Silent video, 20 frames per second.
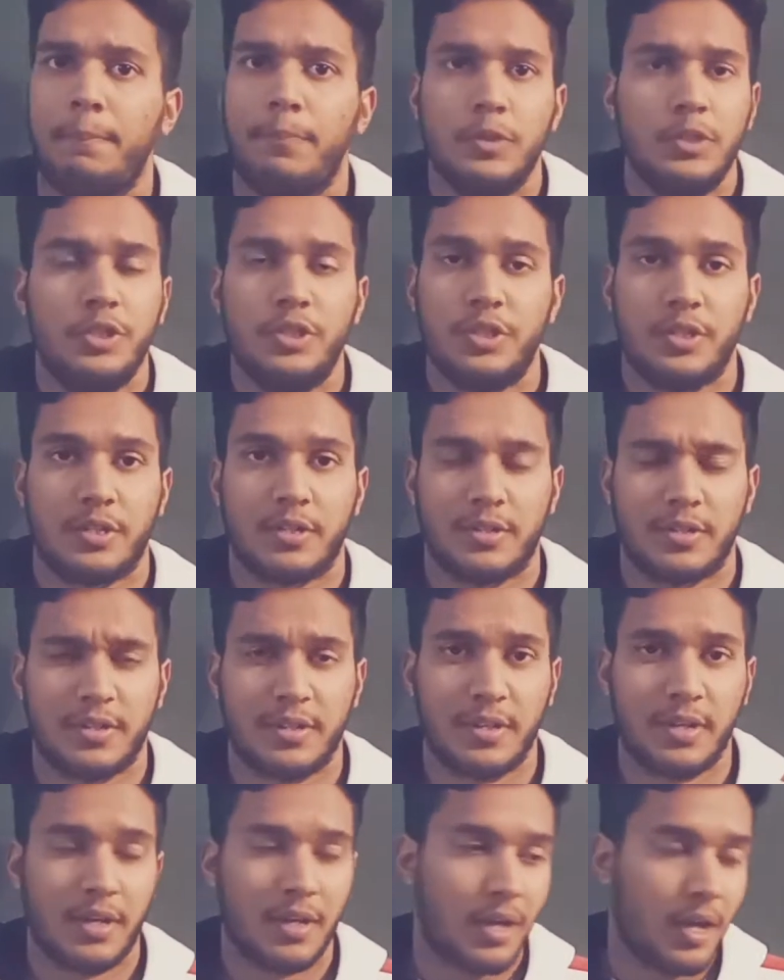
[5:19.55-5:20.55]
position.
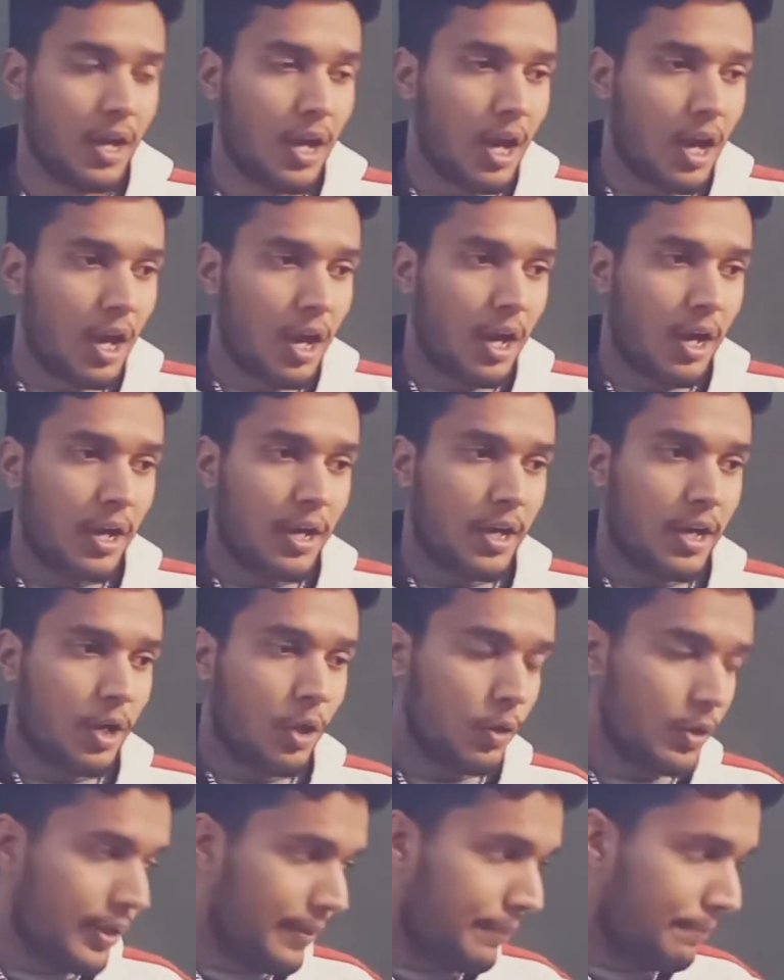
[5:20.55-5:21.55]

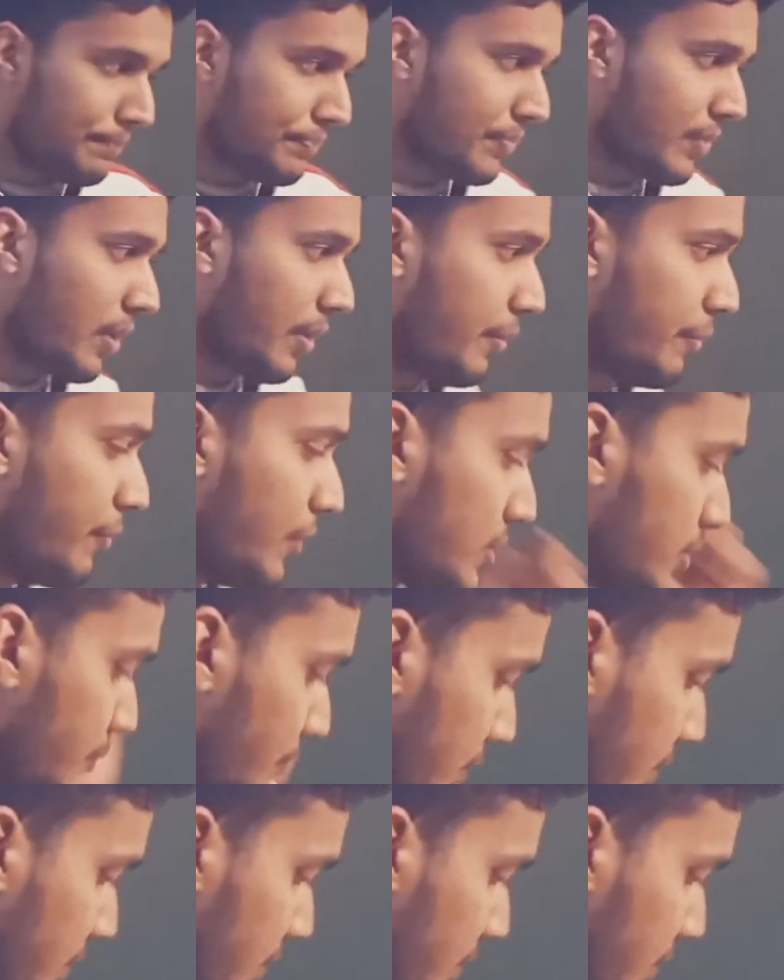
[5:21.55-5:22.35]
Okay, first